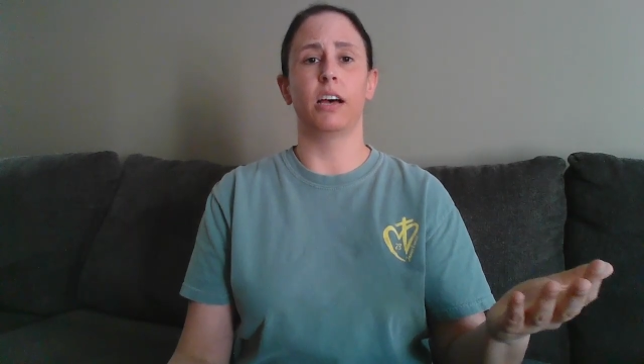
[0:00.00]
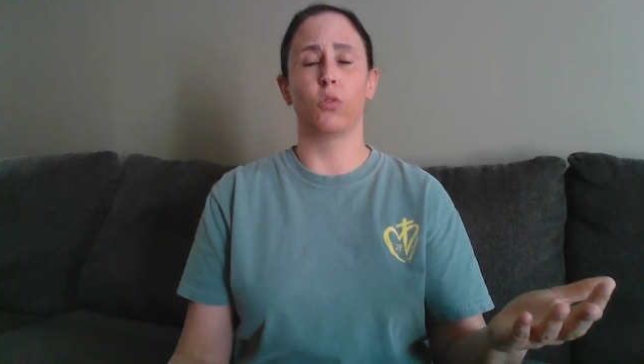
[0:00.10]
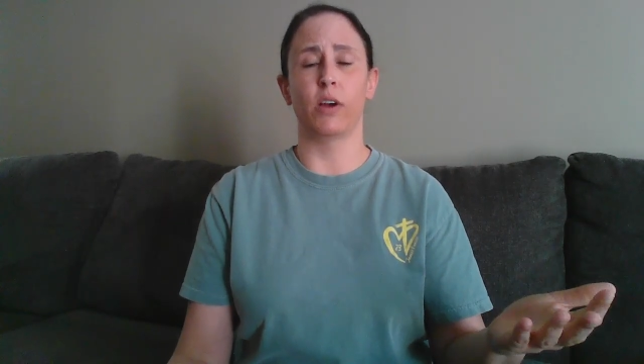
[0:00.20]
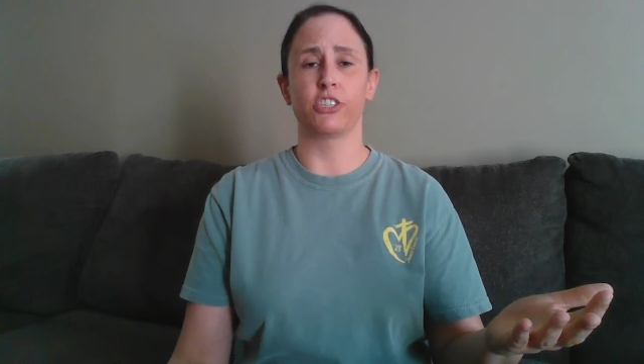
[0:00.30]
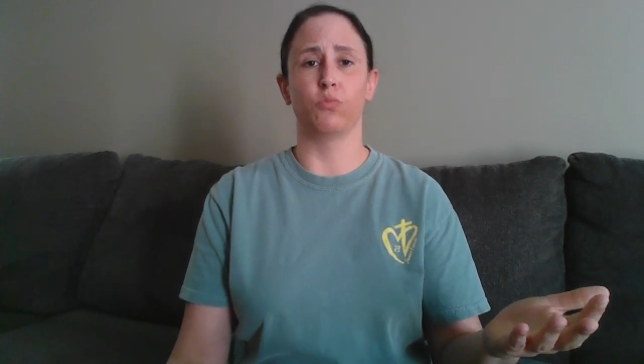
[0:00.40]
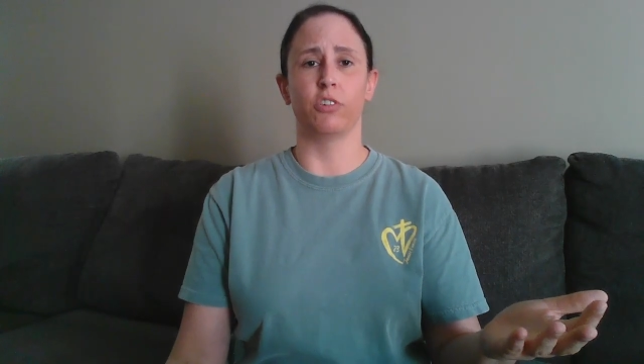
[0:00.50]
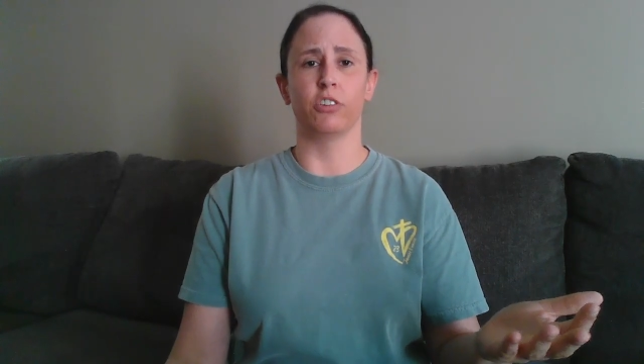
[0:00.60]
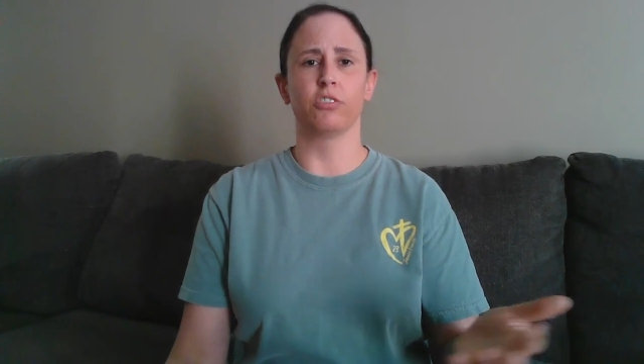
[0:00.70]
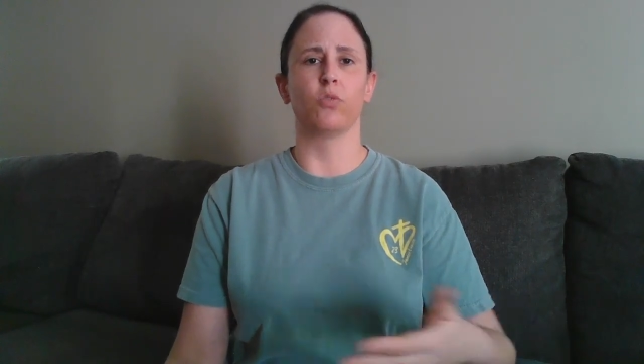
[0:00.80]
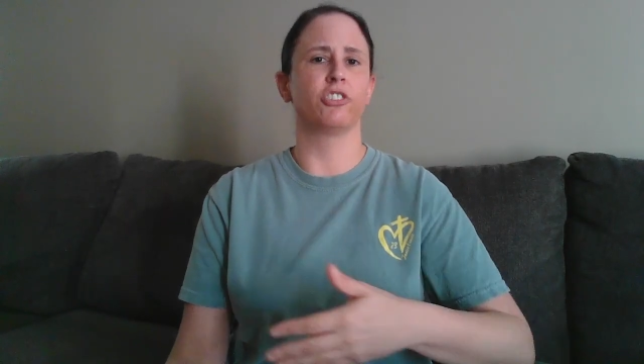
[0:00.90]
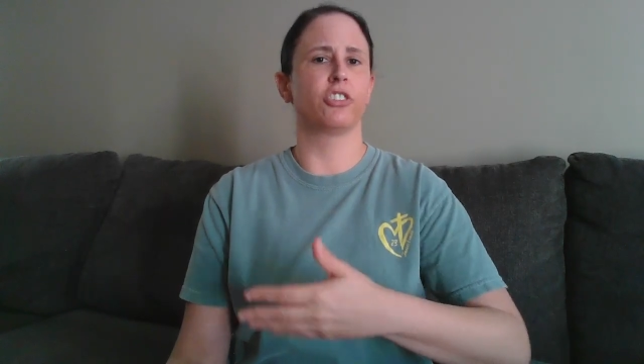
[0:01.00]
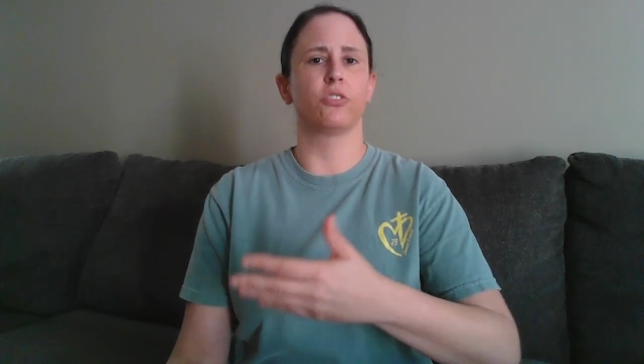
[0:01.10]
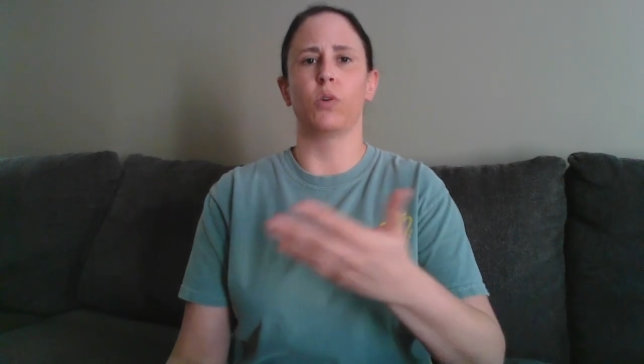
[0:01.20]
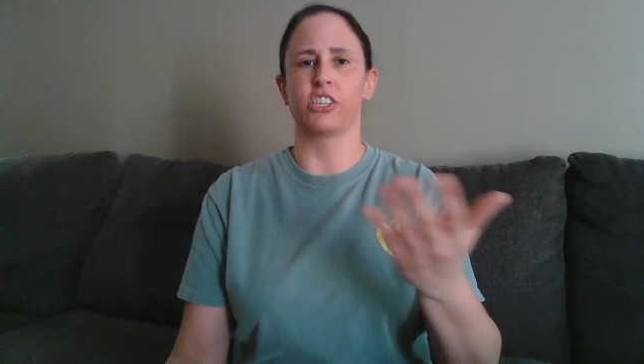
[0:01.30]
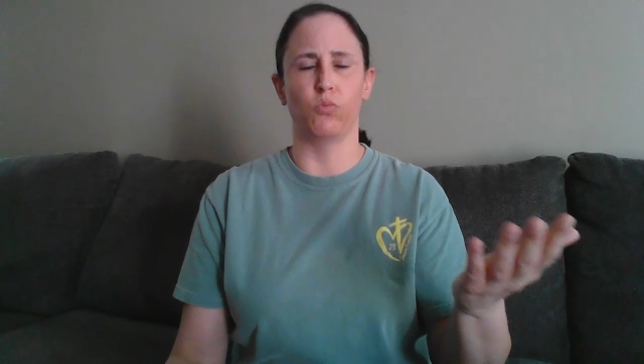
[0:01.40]
question words, or
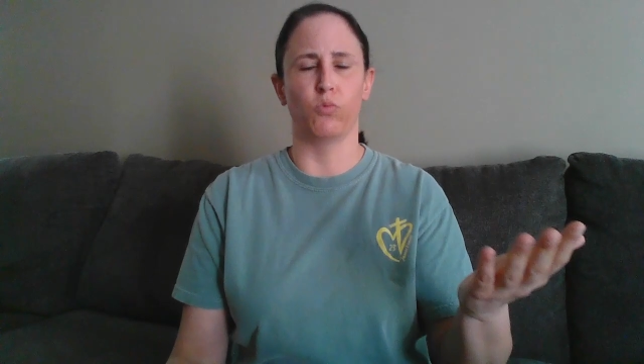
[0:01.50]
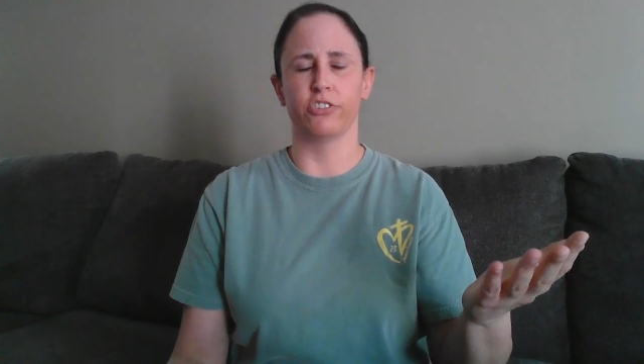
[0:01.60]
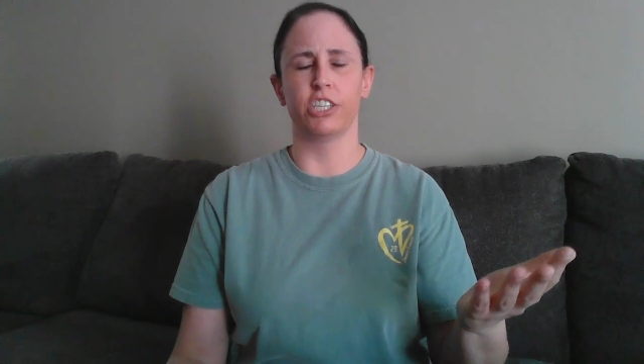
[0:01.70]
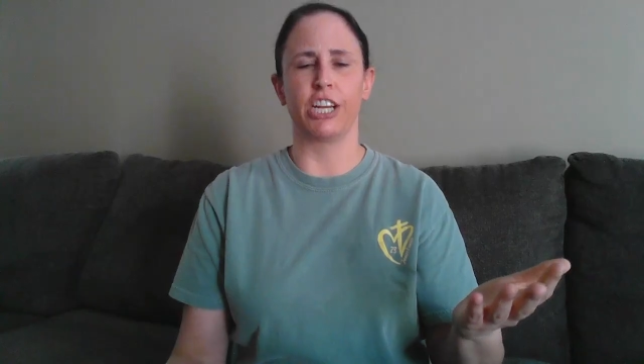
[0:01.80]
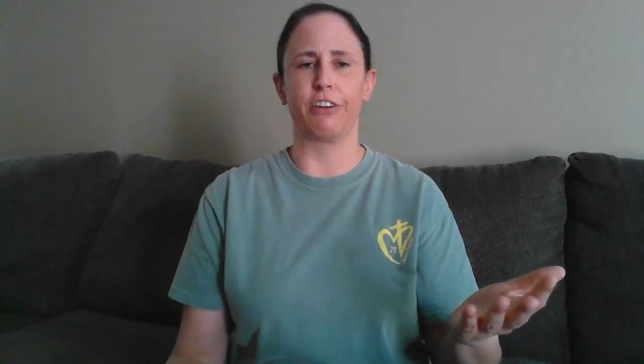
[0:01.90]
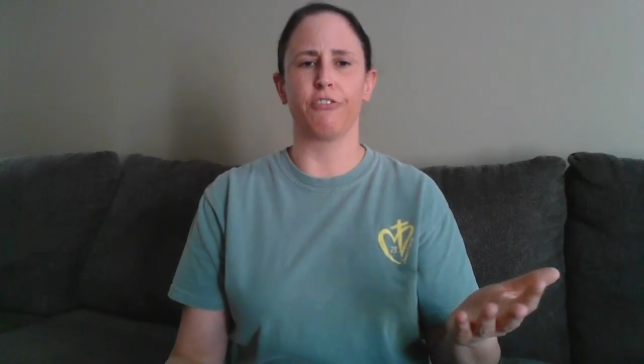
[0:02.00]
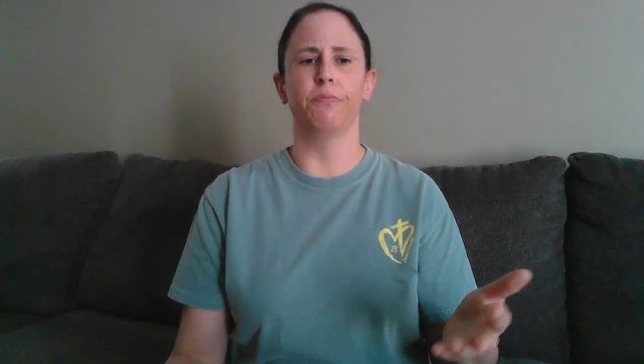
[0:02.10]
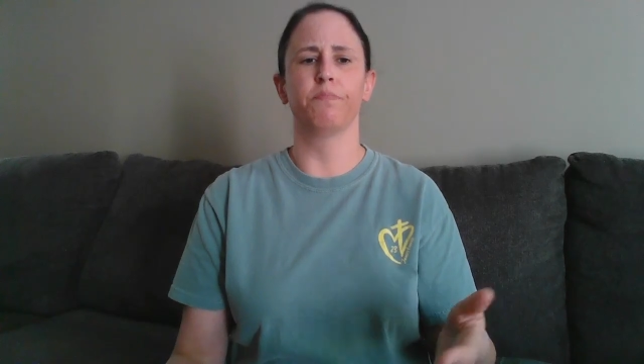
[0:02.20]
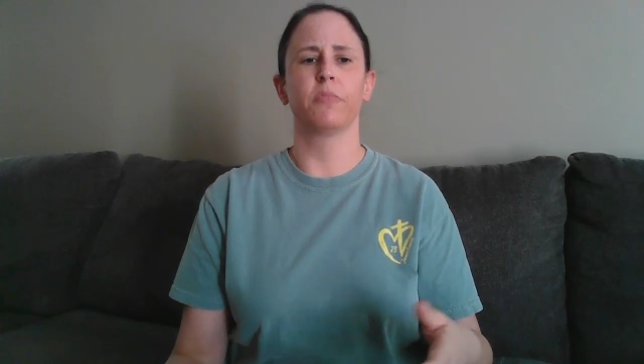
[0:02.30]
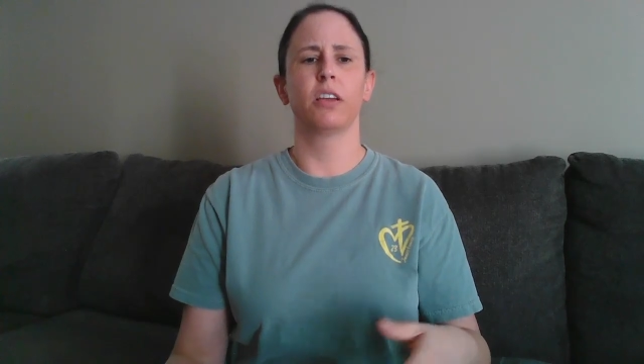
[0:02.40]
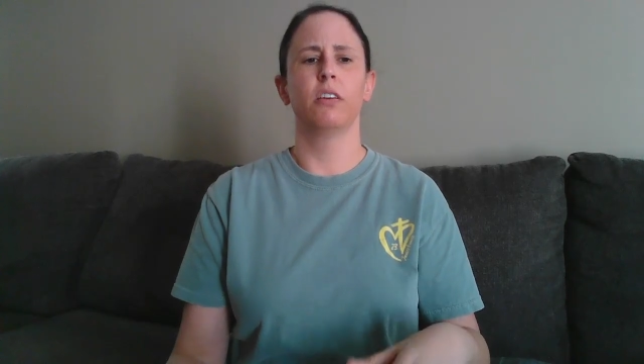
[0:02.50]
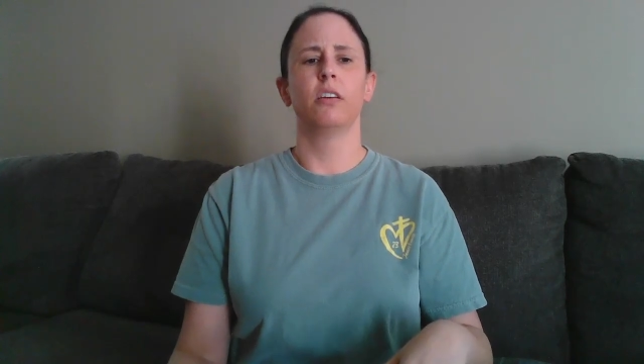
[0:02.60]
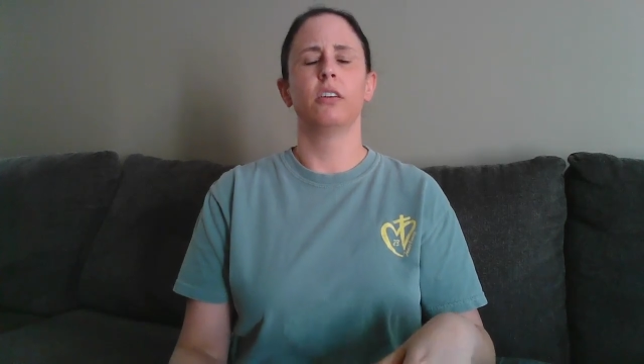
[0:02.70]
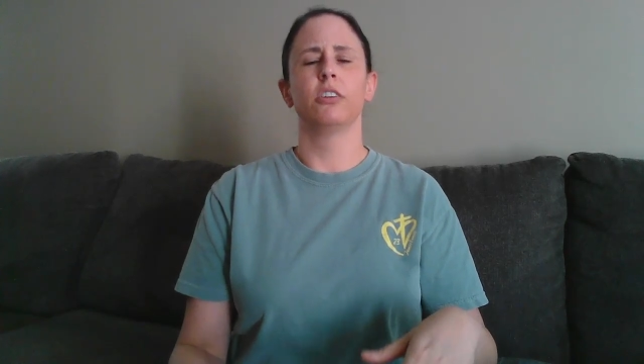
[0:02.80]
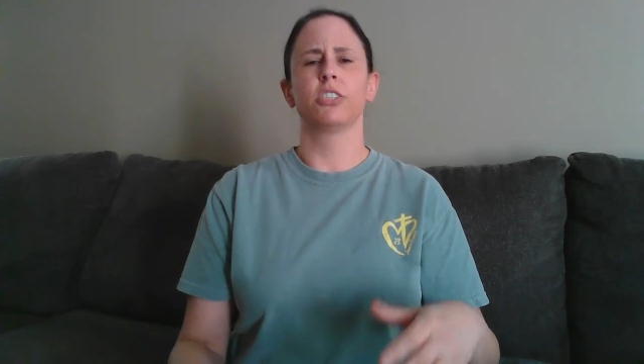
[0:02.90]
just question words in general.
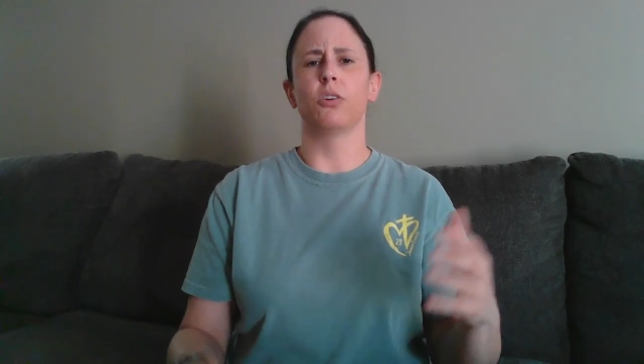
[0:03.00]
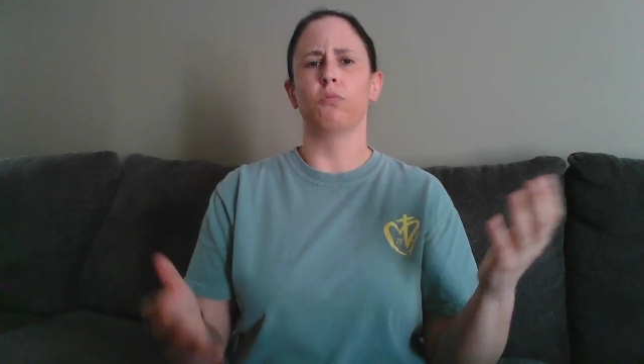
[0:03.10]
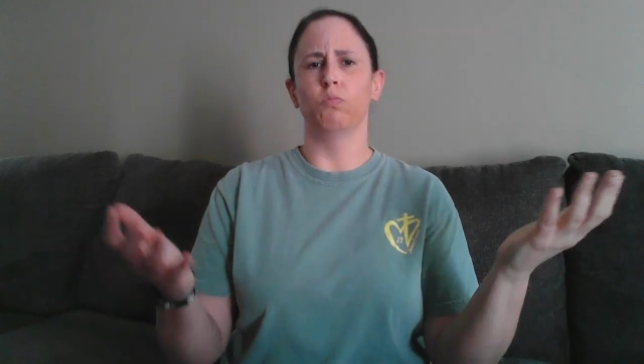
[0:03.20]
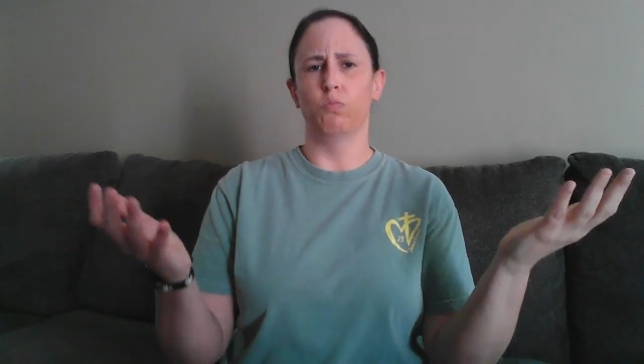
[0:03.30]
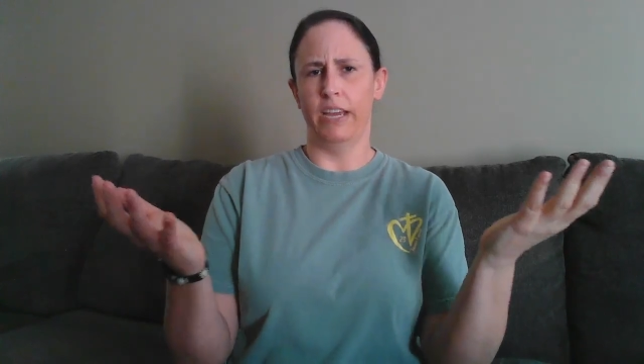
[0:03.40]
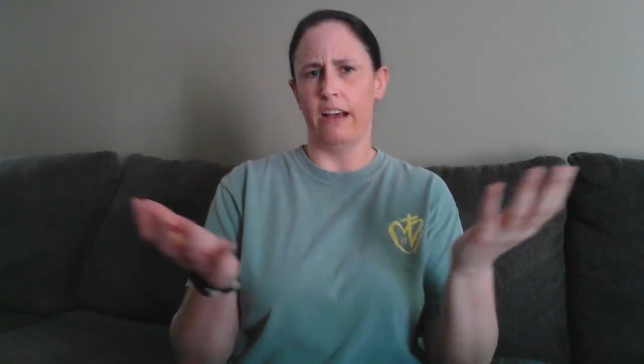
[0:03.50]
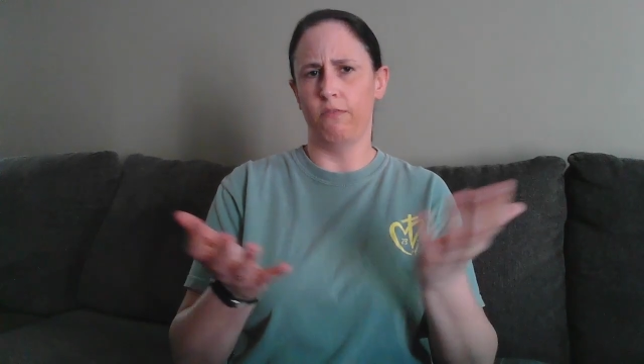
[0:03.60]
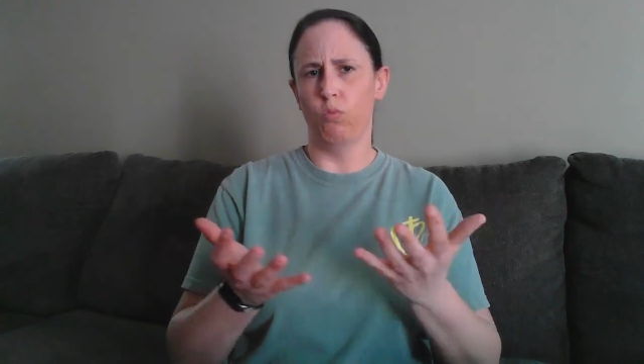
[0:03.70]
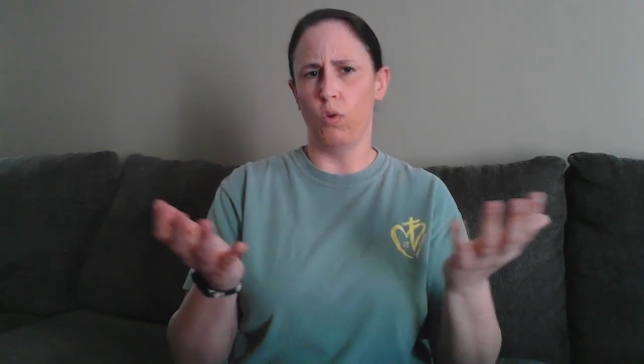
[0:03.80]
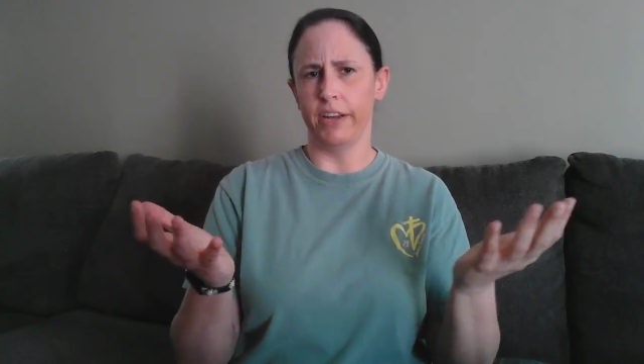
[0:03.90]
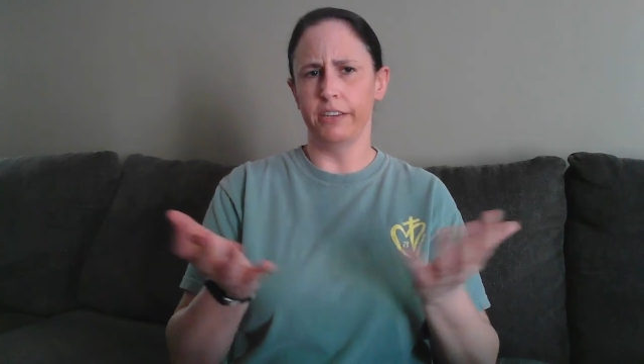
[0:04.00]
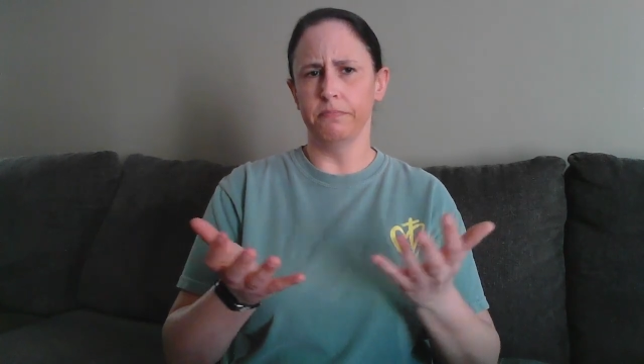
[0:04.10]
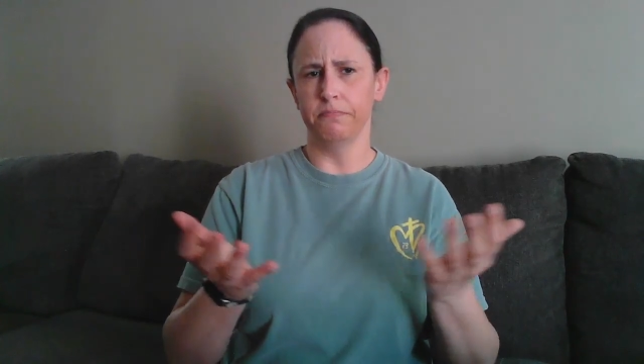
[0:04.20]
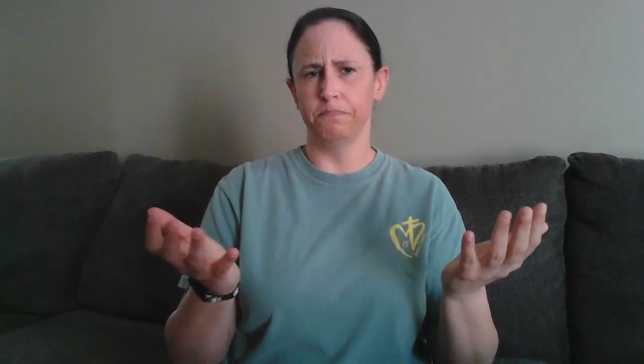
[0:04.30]
So we have what,